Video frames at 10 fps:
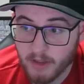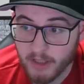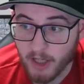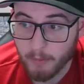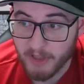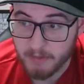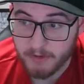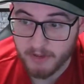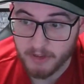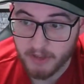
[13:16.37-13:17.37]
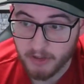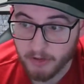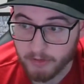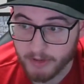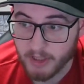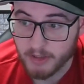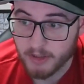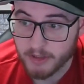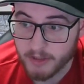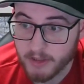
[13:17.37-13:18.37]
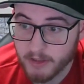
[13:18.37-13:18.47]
on-base percentage under 300,